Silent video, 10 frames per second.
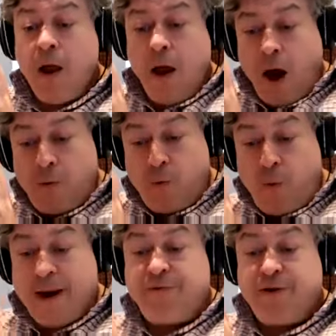And
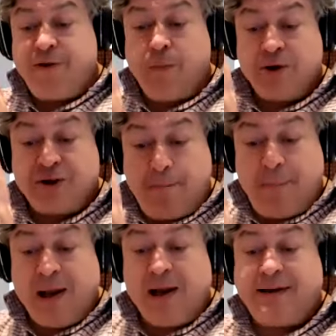one of them was the
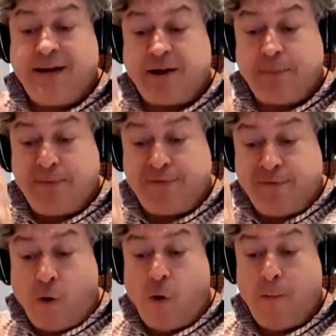ability to
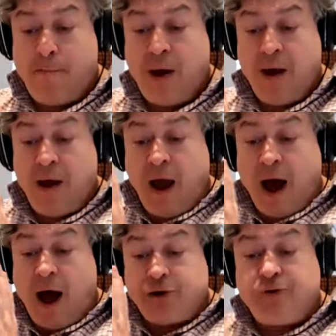perform
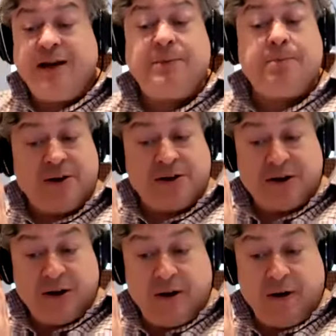uh, treatment,
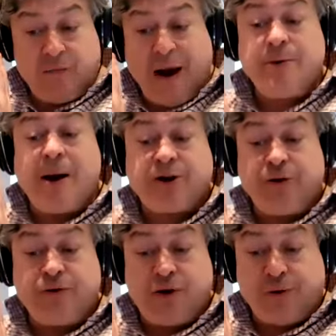randomized
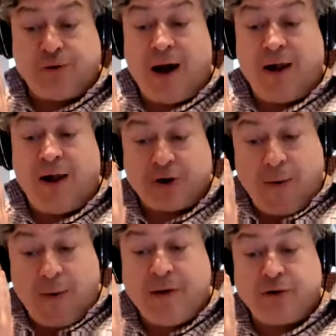controlled trials
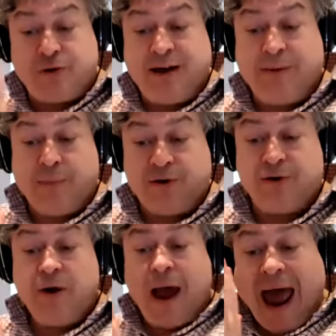around treatment
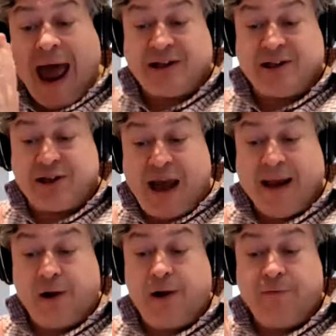at
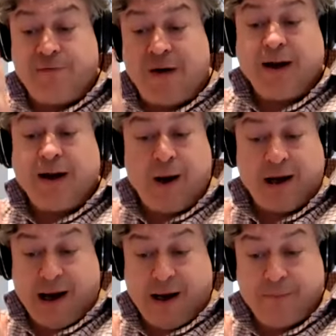scale very
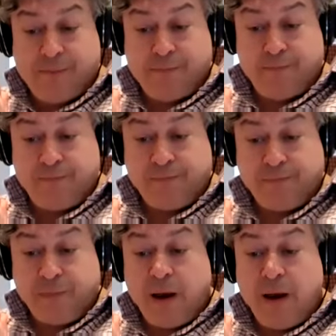quickly.
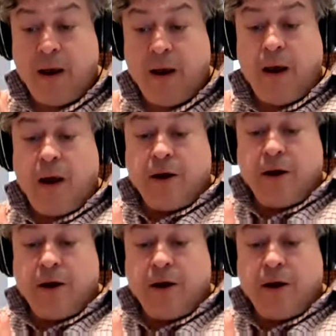Right. Do you